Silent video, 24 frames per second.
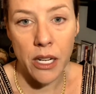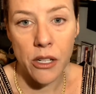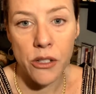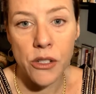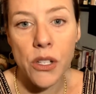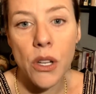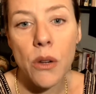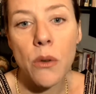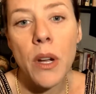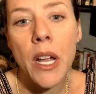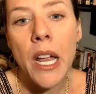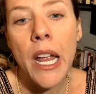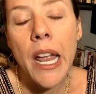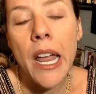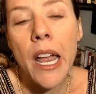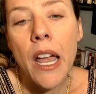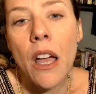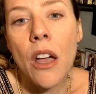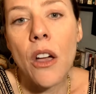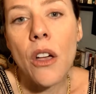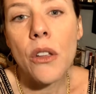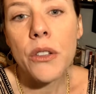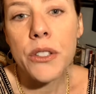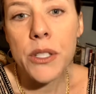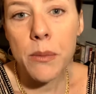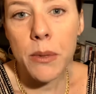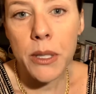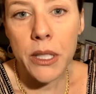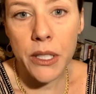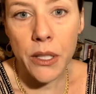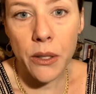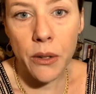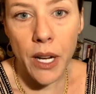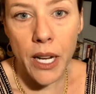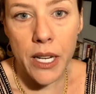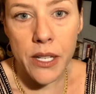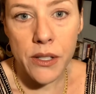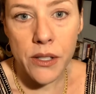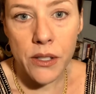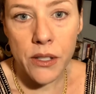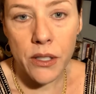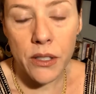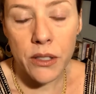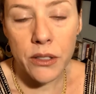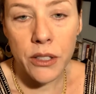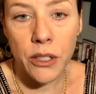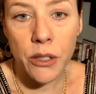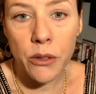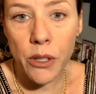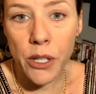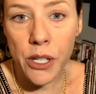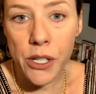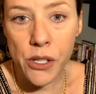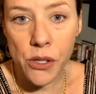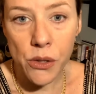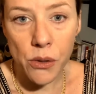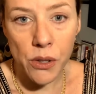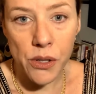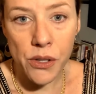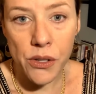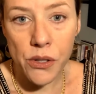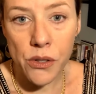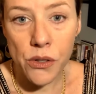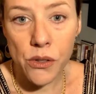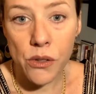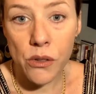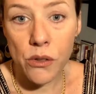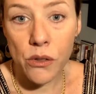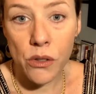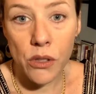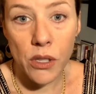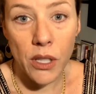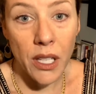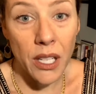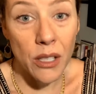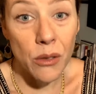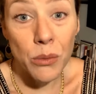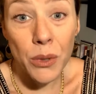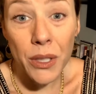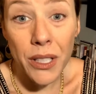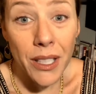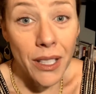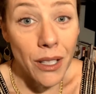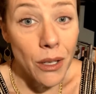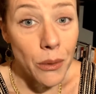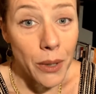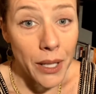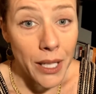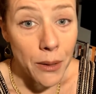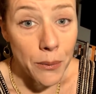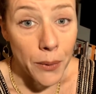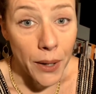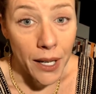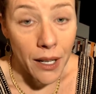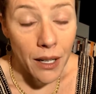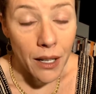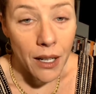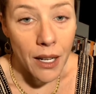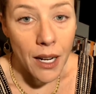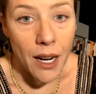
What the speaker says: So ultimately, you guys, literary sources can really go anywhere.